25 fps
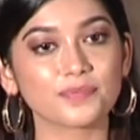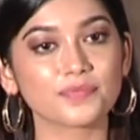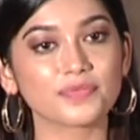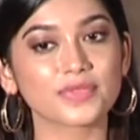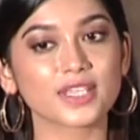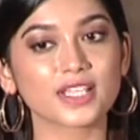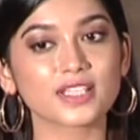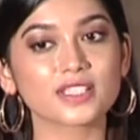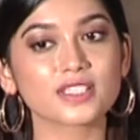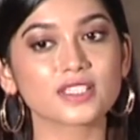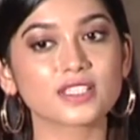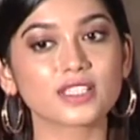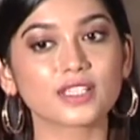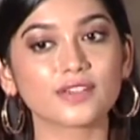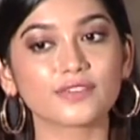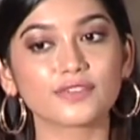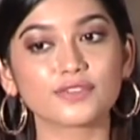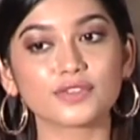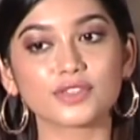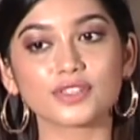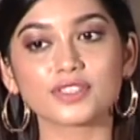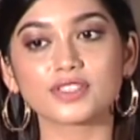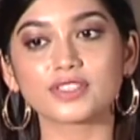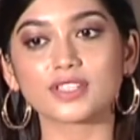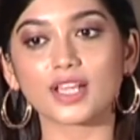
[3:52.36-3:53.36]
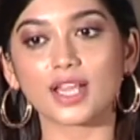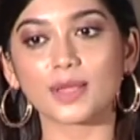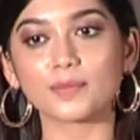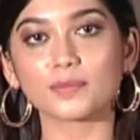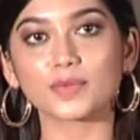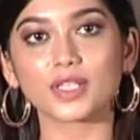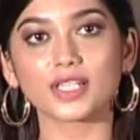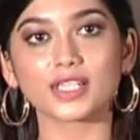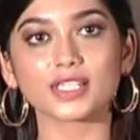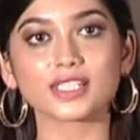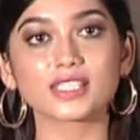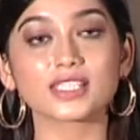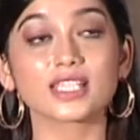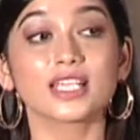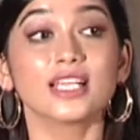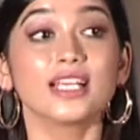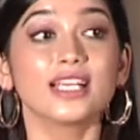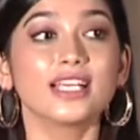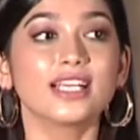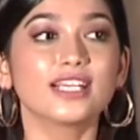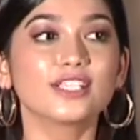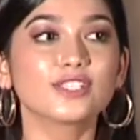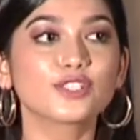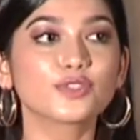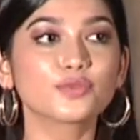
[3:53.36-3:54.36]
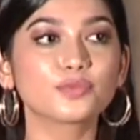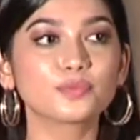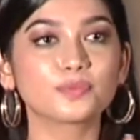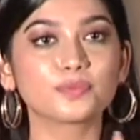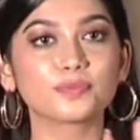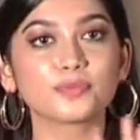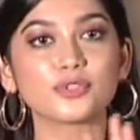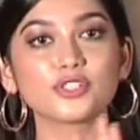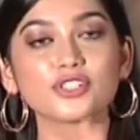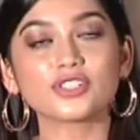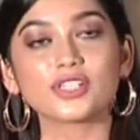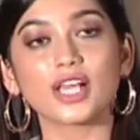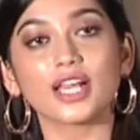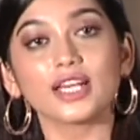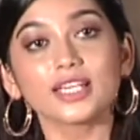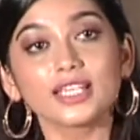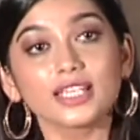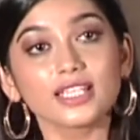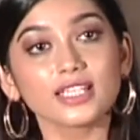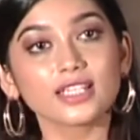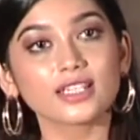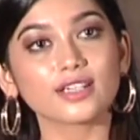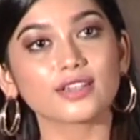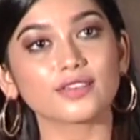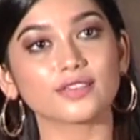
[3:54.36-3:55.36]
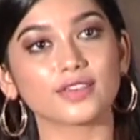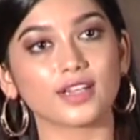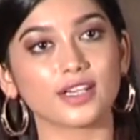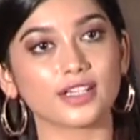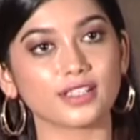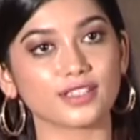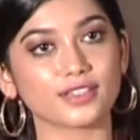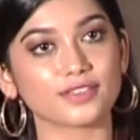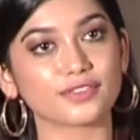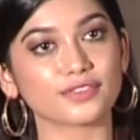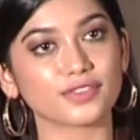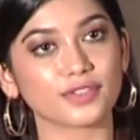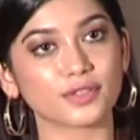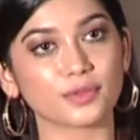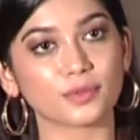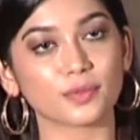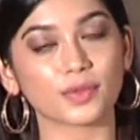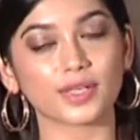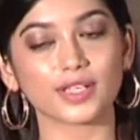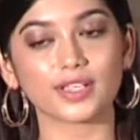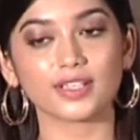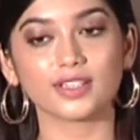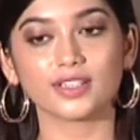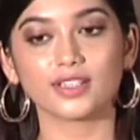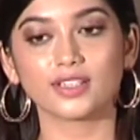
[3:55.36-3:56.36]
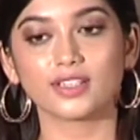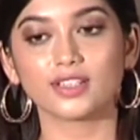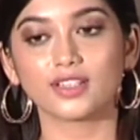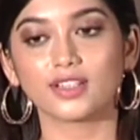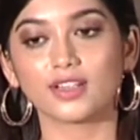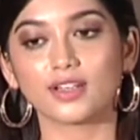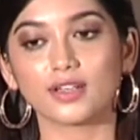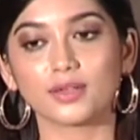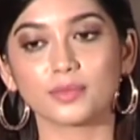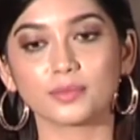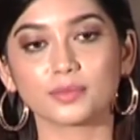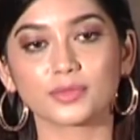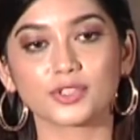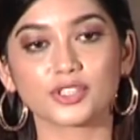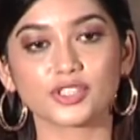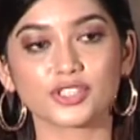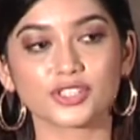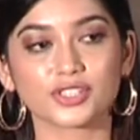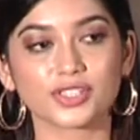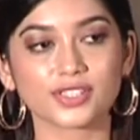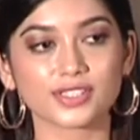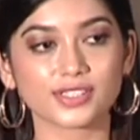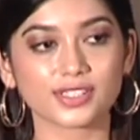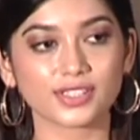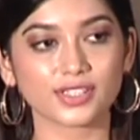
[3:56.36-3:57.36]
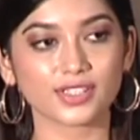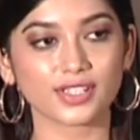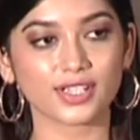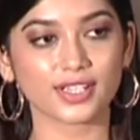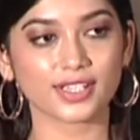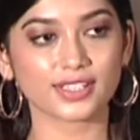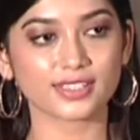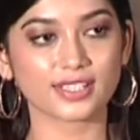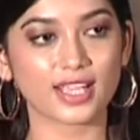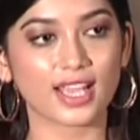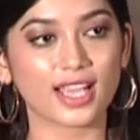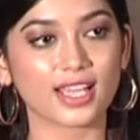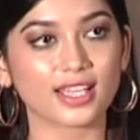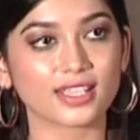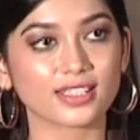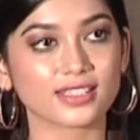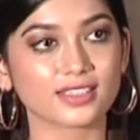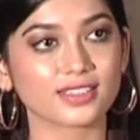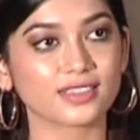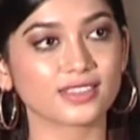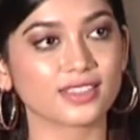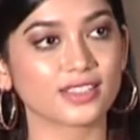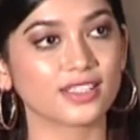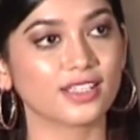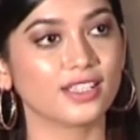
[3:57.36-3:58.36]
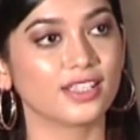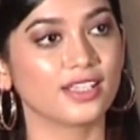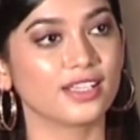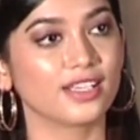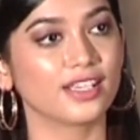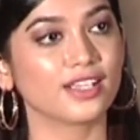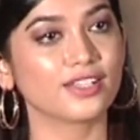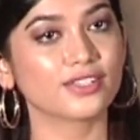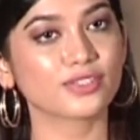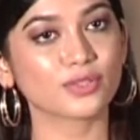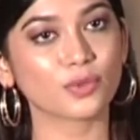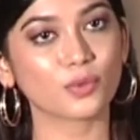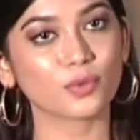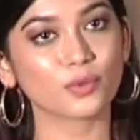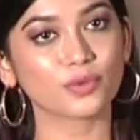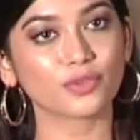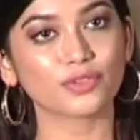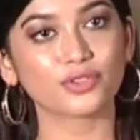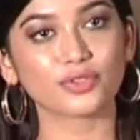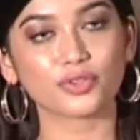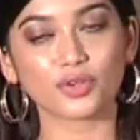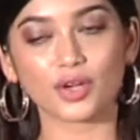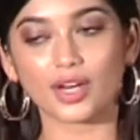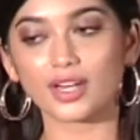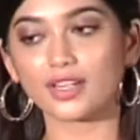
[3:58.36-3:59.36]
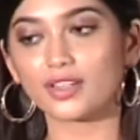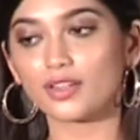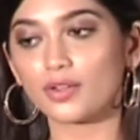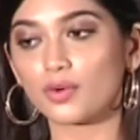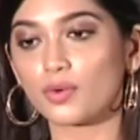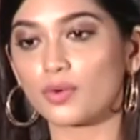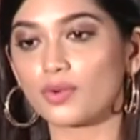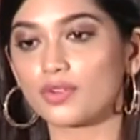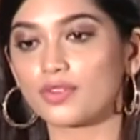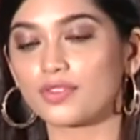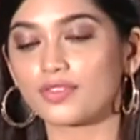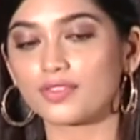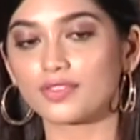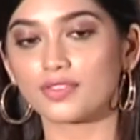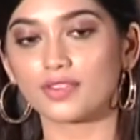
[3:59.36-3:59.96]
this is the first time that it's presented in a very different way. Krishna sir has had his own thread of